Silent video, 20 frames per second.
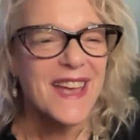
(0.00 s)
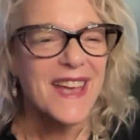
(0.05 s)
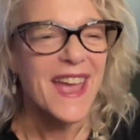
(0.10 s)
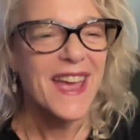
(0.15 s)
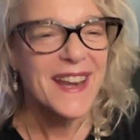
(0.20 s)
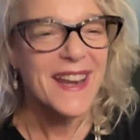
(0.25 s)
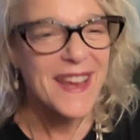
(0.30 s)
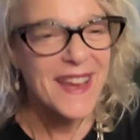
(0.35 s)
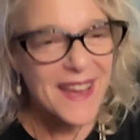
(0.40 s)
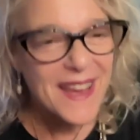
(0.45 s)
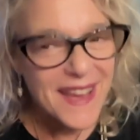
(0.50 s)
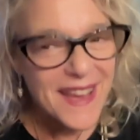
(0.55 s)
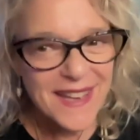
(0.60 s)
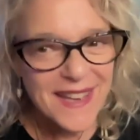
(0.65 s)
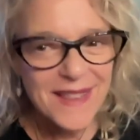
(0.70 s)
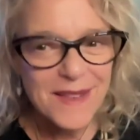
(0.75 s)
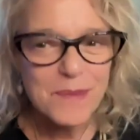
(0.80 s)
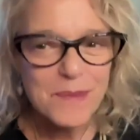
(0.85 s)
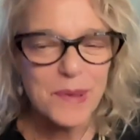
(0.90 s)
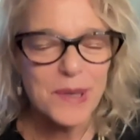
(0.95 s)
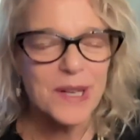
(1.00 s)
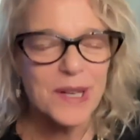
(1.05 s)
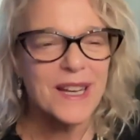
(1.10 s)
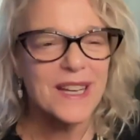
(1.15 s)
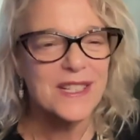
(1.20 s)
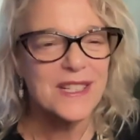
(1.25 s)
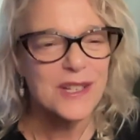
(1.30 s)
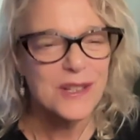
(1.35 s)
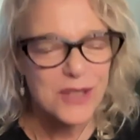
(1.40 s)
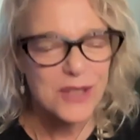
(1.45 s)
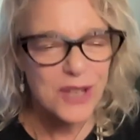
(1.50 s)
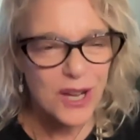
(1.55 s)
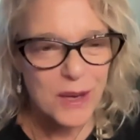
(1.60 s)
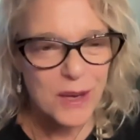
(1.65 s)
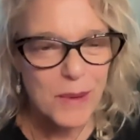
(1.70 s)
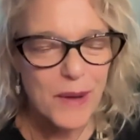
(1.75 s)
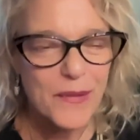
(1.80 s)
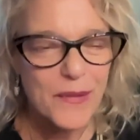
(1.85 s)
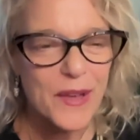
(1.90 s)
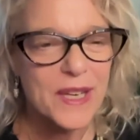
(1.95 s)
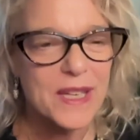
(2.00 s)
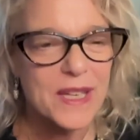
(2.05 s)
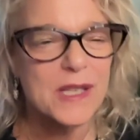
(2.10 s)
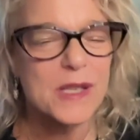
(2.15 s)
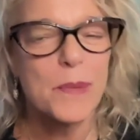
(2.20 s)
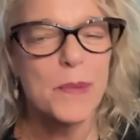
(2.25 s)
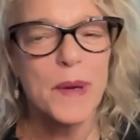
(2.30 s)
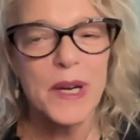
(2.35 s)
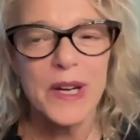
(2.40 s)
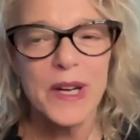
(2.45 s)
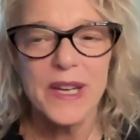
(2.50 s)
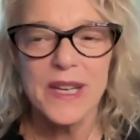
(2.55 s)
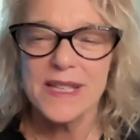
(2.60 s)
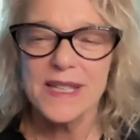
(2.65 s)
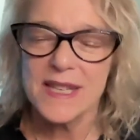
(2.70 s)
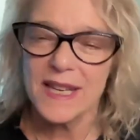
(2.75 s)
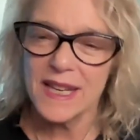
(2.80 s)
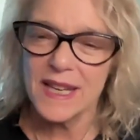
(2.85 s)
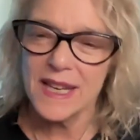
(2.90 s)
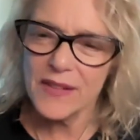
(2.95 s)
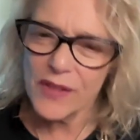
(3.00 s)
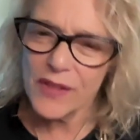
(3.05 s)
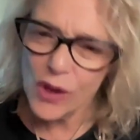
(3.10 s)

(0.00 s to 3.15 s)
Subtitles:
And in the book, I do talk about that experience and in